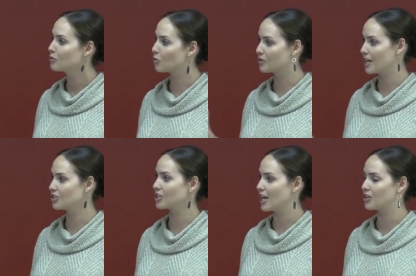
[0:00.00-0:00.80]
for the
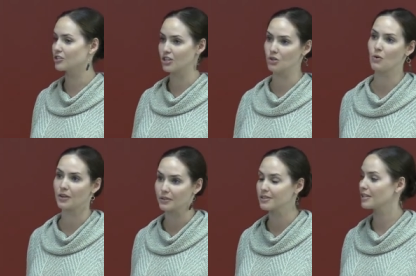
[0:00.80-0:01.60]
education that you
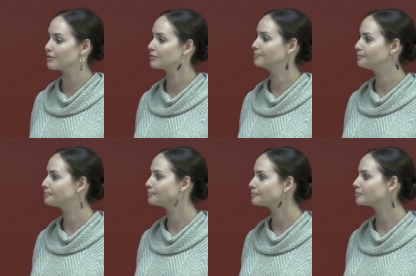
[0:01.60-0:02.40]
want to receive?
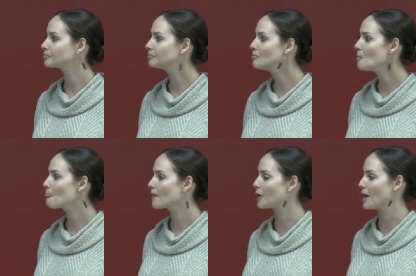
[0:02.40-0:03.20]

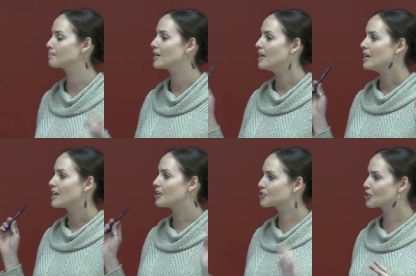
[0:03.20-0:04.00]
Okay,
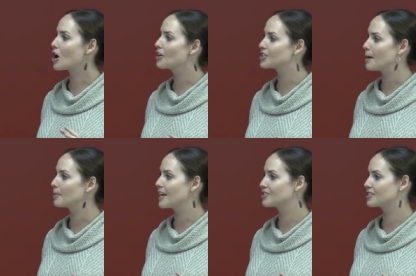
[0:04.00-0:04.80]
here's your college
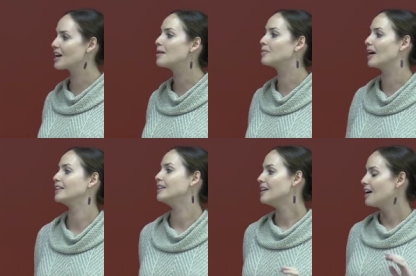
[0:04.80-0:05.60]
application
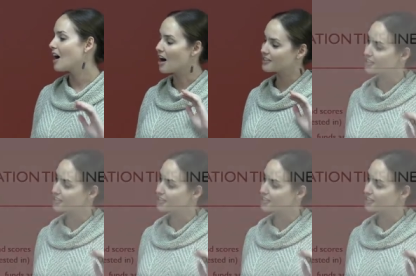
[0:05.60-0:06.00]
timeline. Uh,